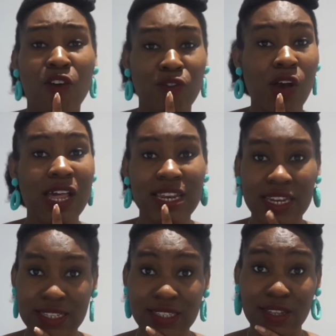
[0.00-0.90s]
for at
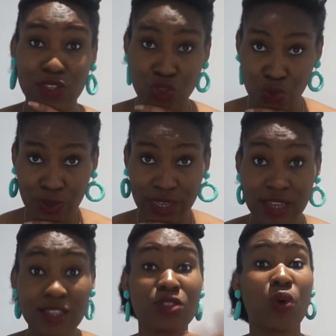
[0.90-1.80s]
least 2
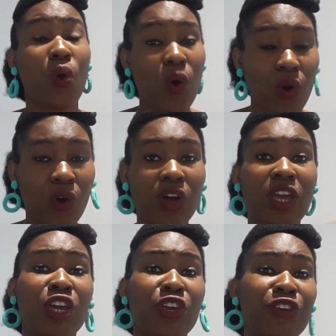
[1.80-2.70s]
years, or
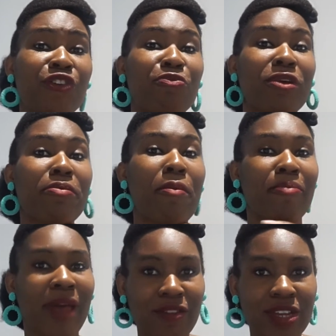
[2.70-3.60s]
you've been
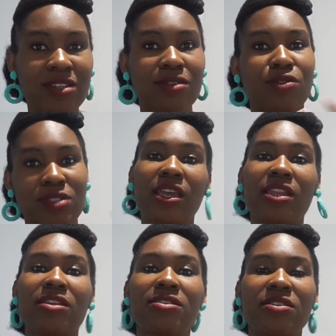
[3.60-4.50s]
married or
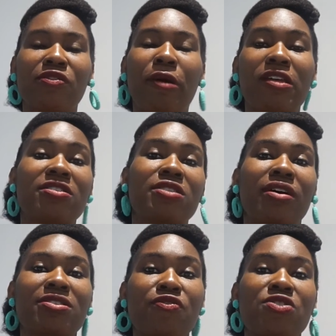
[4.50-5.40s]
in a civil partnership
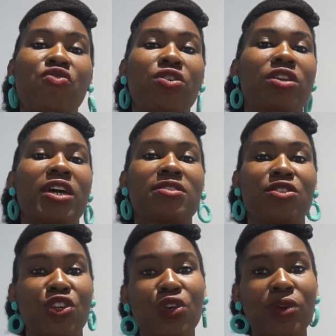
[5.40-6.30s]
that is obviously recognized in the